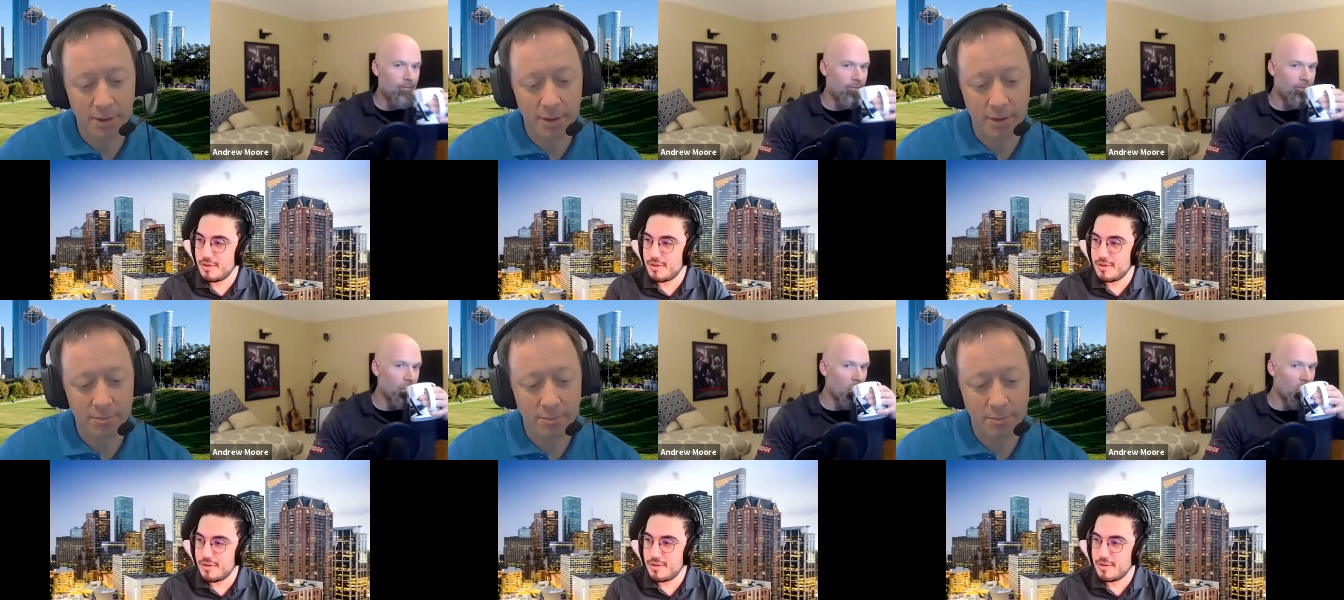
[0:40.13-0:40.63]

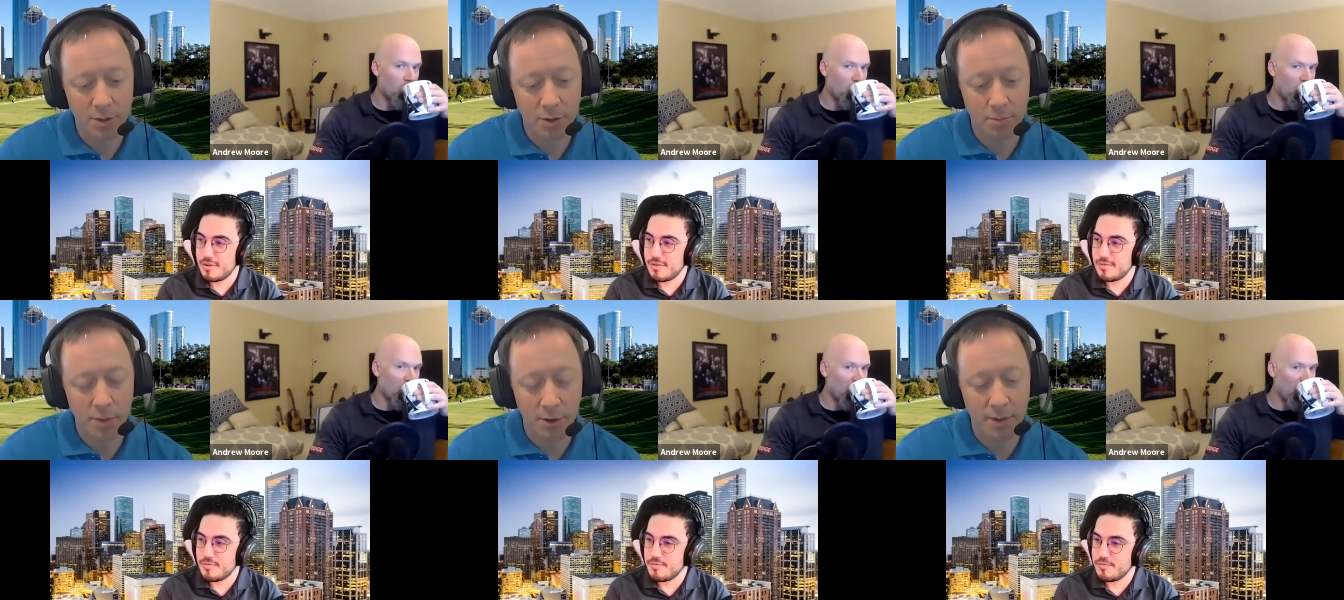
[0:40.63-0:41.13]
Speaker 1: um, you know,
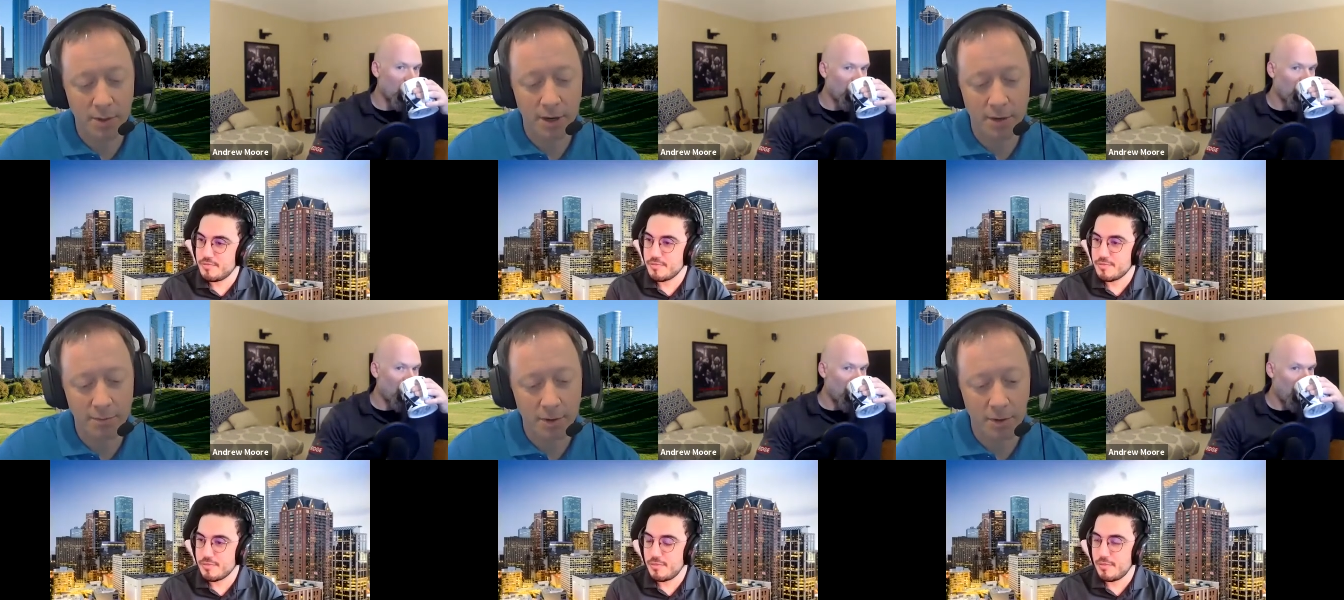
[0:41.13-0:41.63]
Power BI
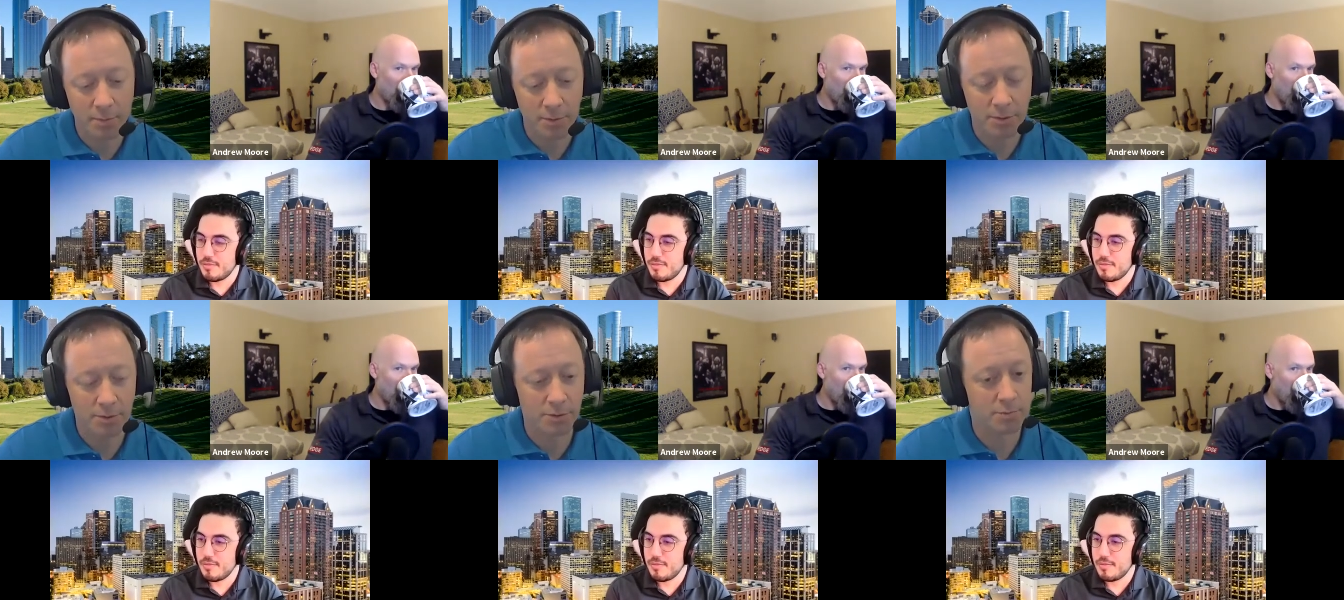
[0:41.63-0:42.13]

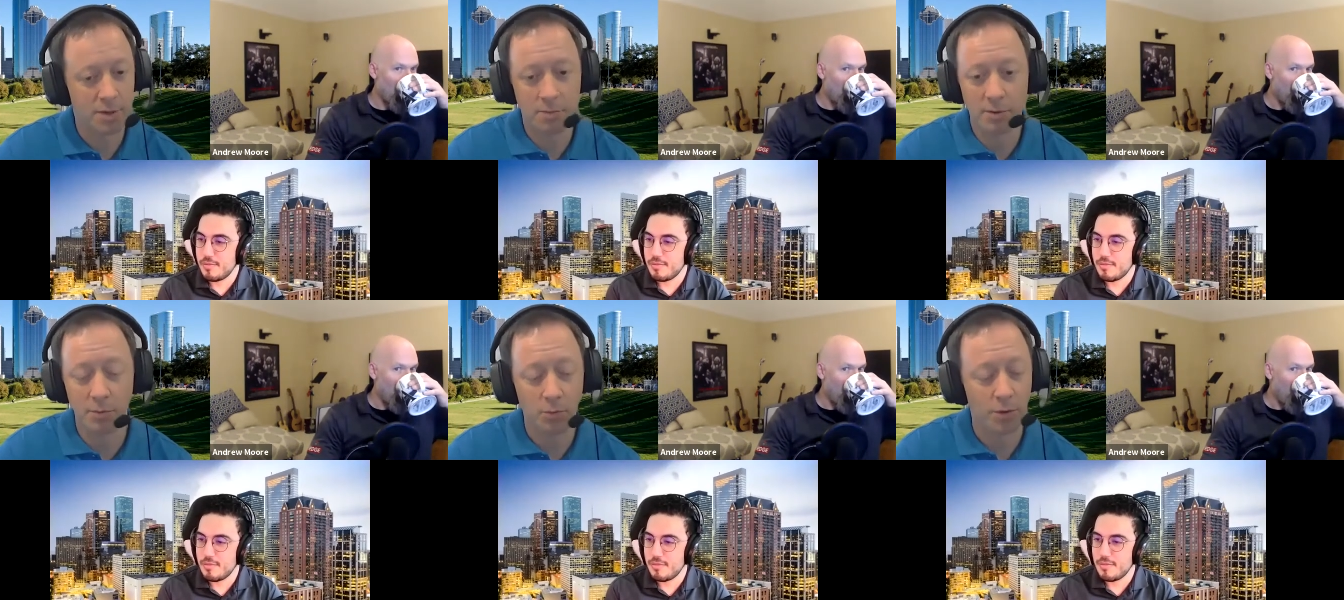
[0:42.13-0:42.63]
developer who's
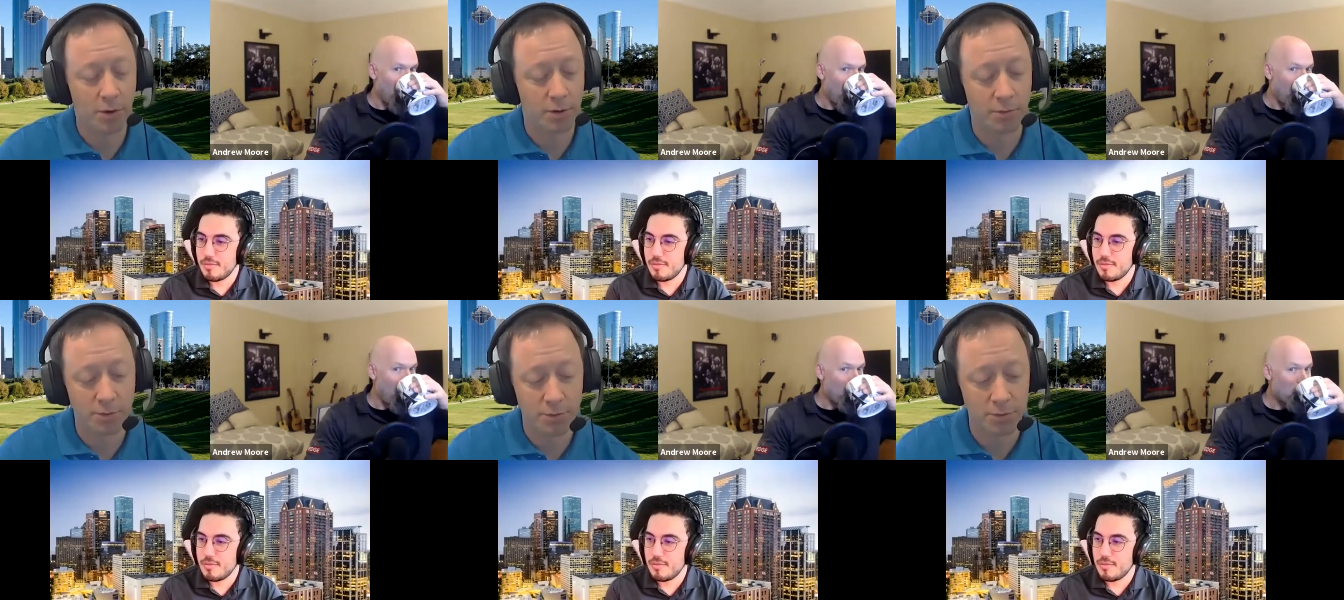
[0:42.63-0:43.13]
maybe been
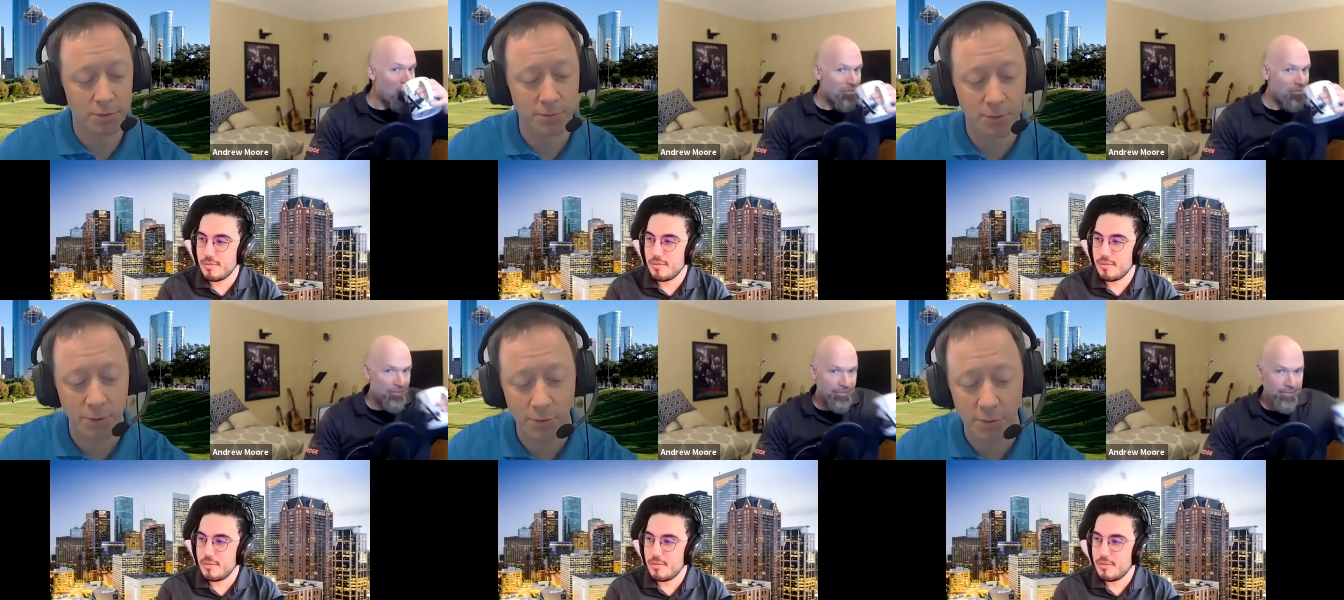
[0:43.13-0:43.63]
working with the tool
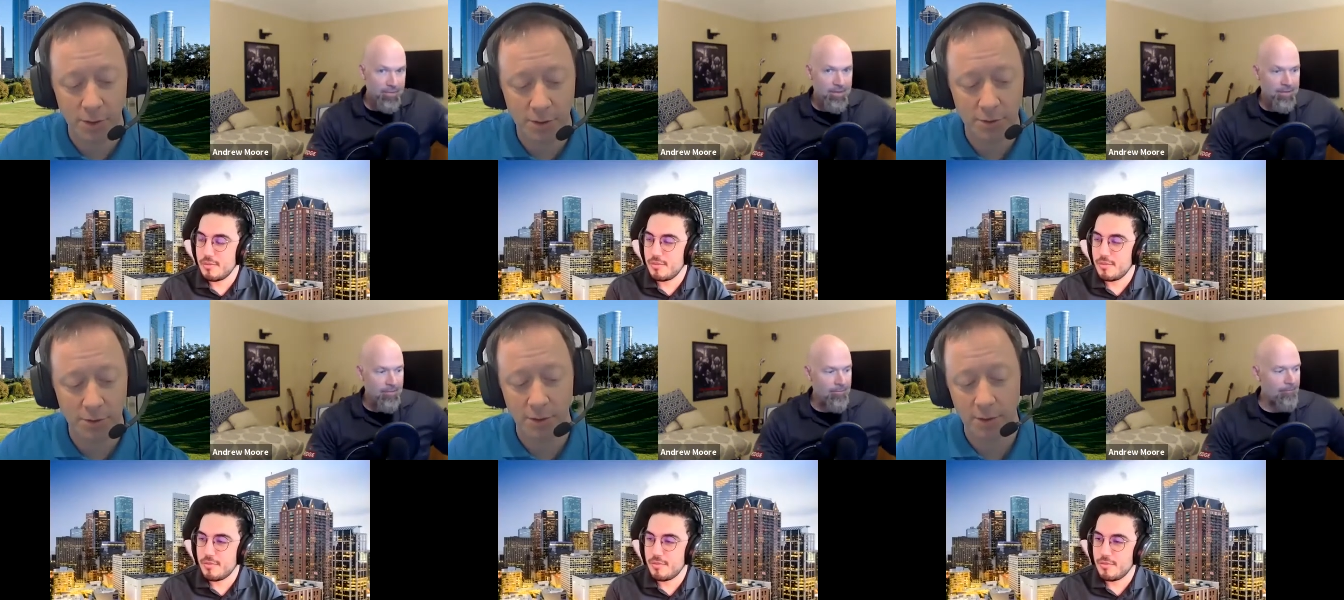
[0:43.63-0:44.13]
for 2
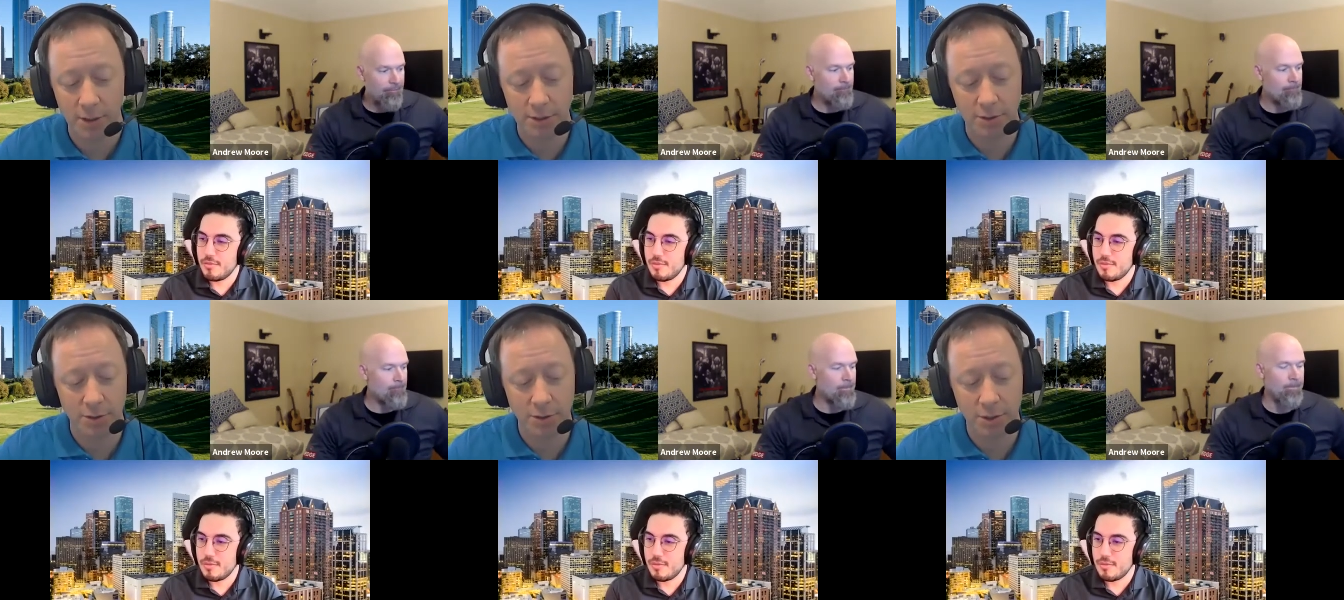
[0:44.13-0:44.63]
years, could they
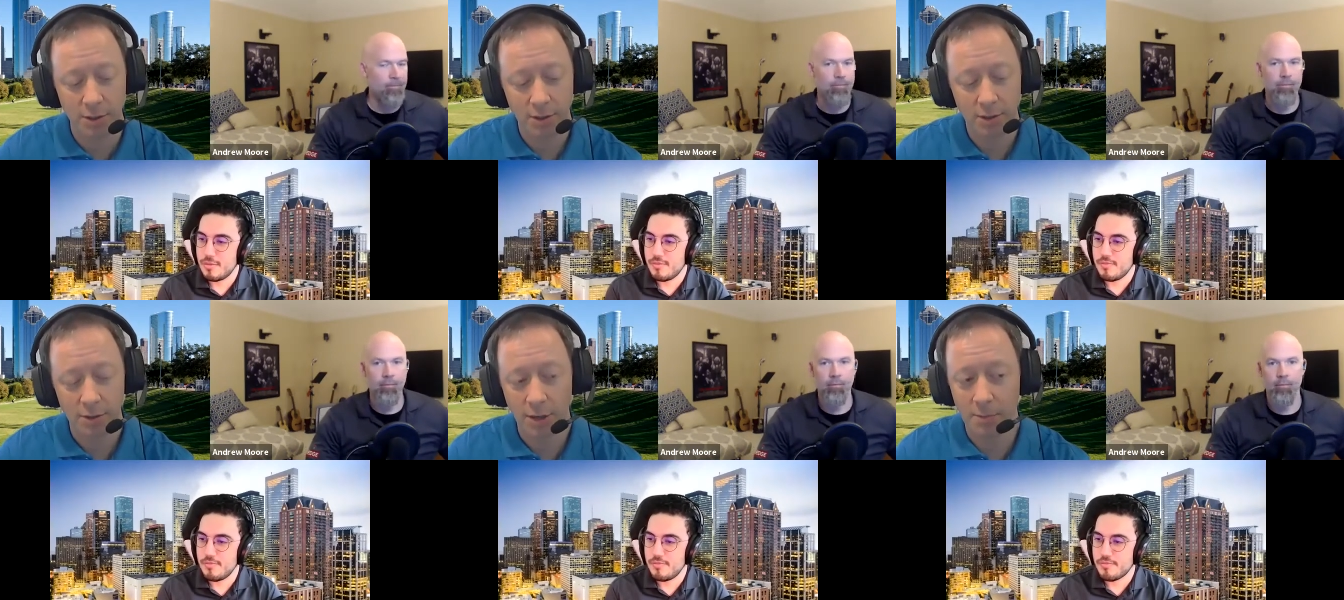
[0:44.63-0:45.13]
just
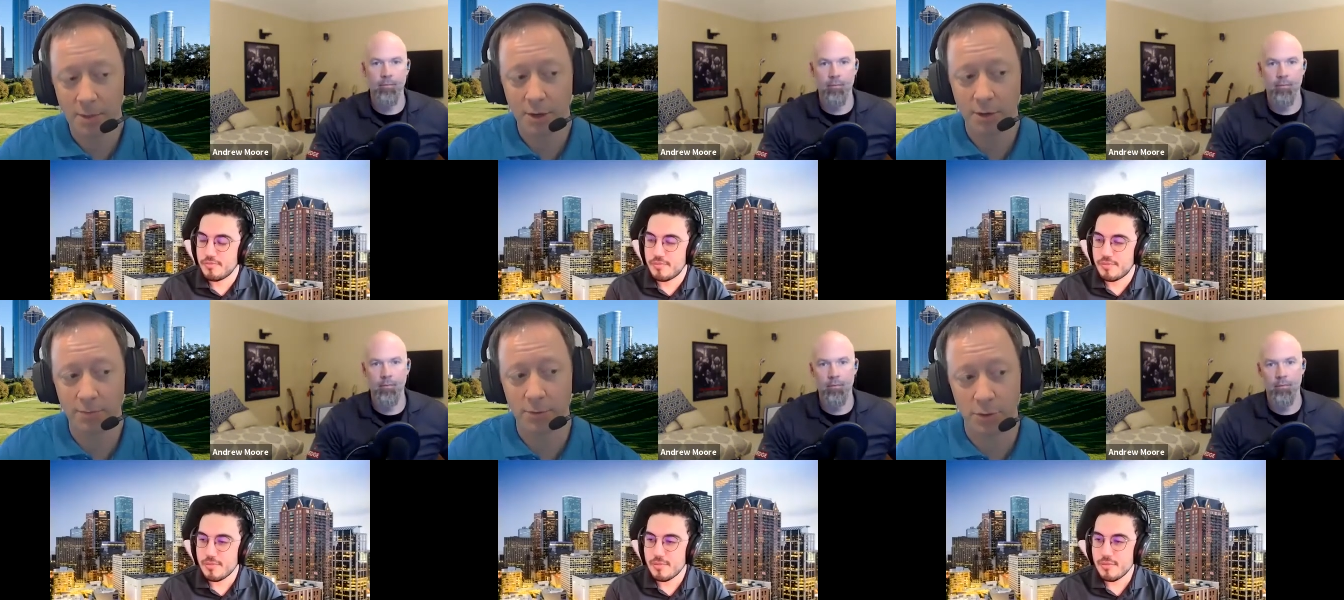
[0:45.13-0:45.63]
come in
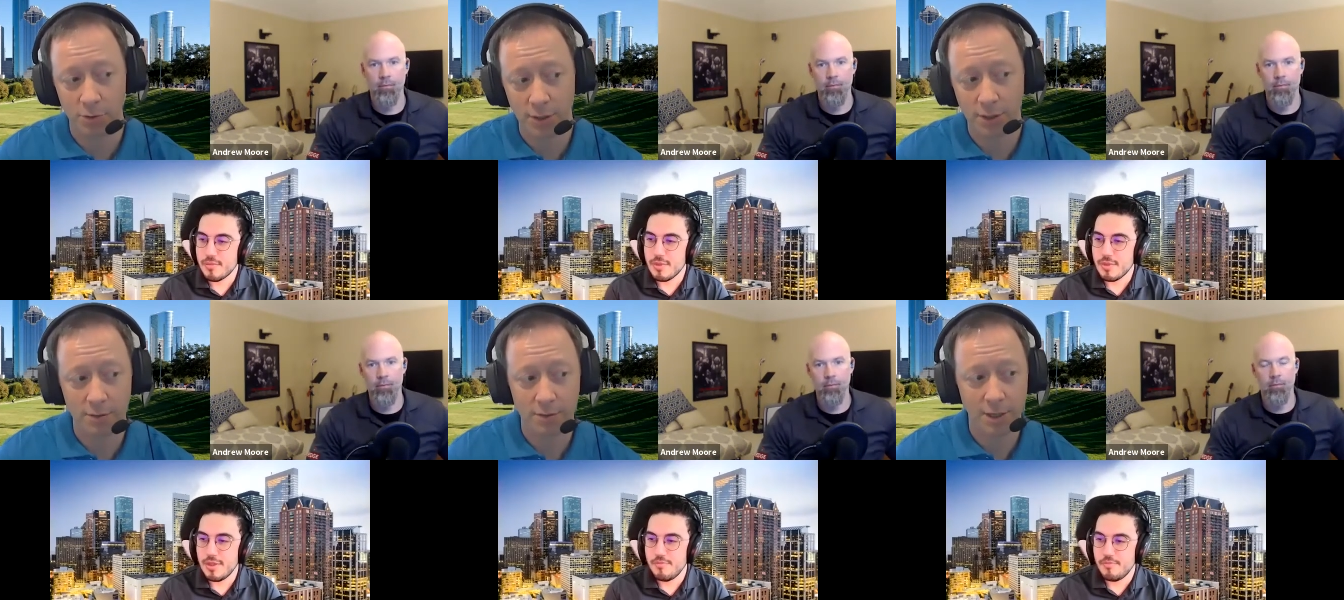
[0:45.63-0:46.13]
off the street,